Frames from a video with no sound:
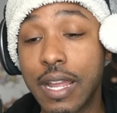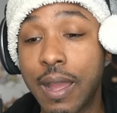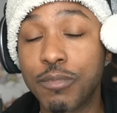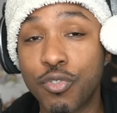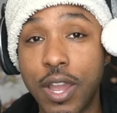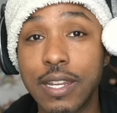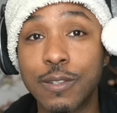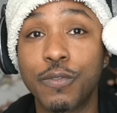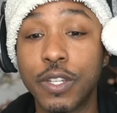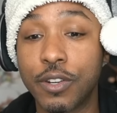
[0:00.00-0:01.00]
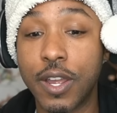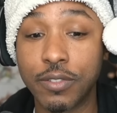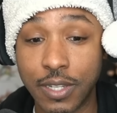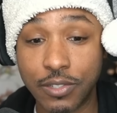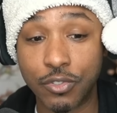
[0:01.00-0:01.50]
I'm trying to figure
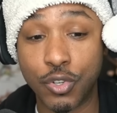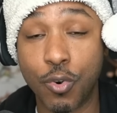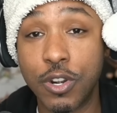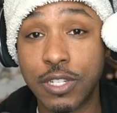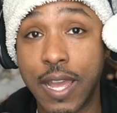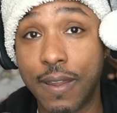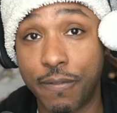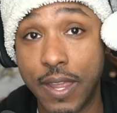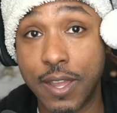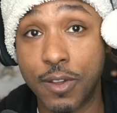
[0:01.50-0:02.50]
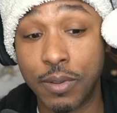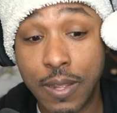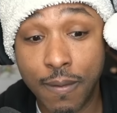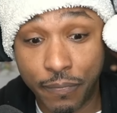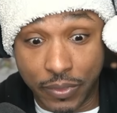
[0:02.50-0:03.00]
out, does GeorgeNotFound
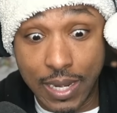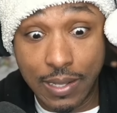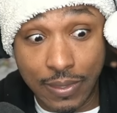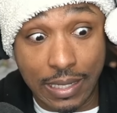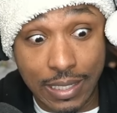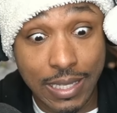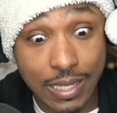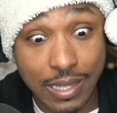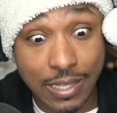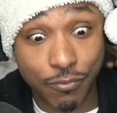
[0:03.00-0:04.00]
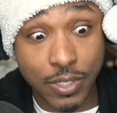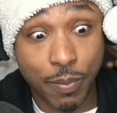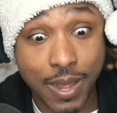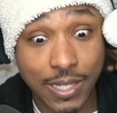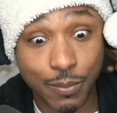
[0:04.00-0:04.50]
think that he is
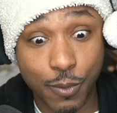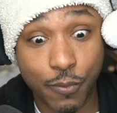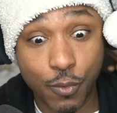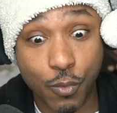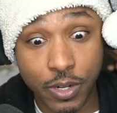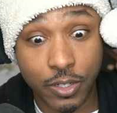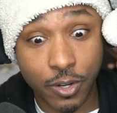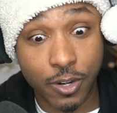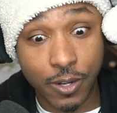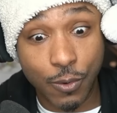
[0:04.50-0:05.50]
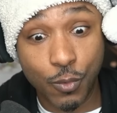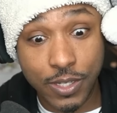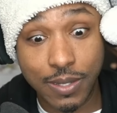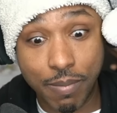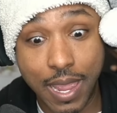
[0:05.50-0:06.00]
responsible for what occurred and
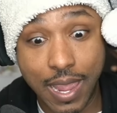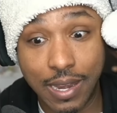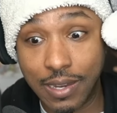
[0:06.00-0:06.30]
was it bad?